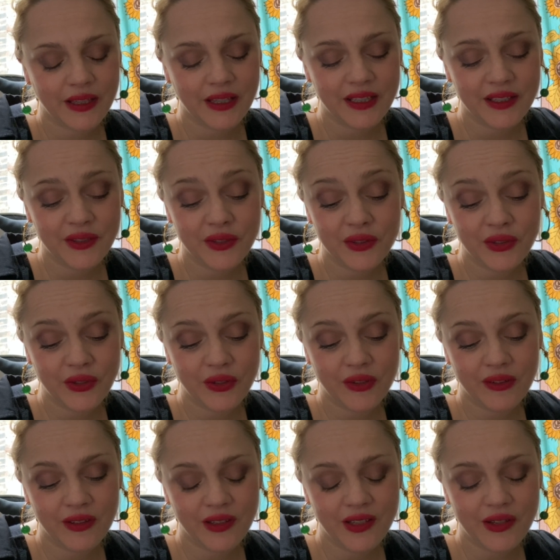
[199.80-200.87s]
Things just,
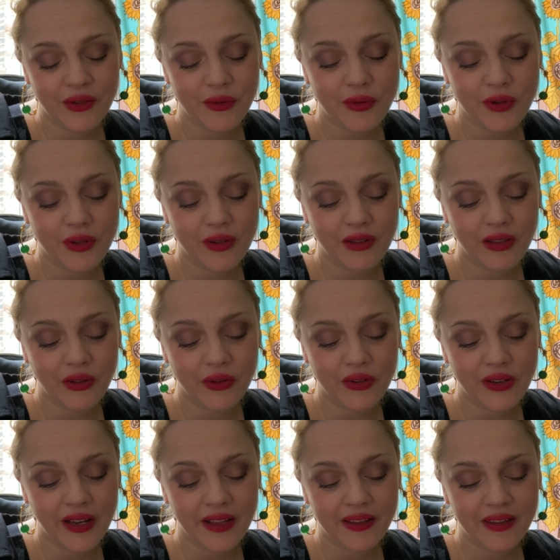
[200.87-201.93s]
you know, got
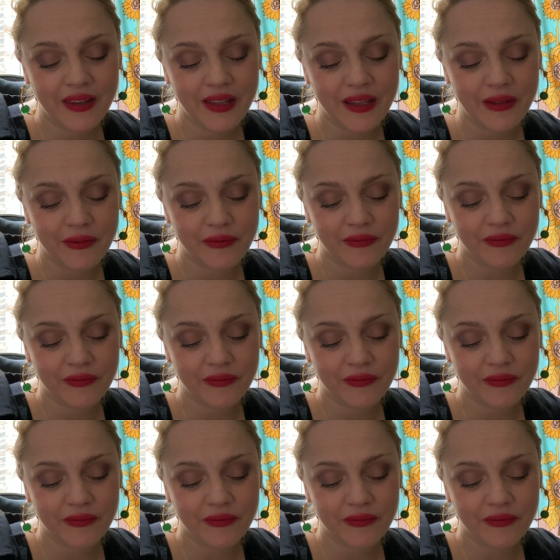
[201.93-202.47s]
unhealthy.